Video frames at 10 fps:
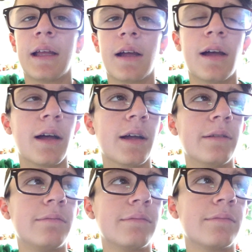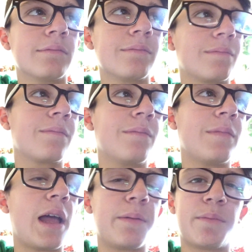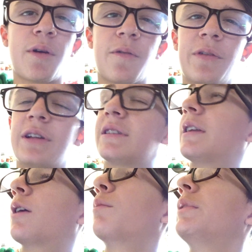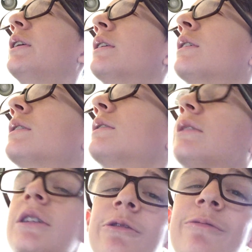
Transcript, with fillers: uh, ibuprofen doesn't help me. So,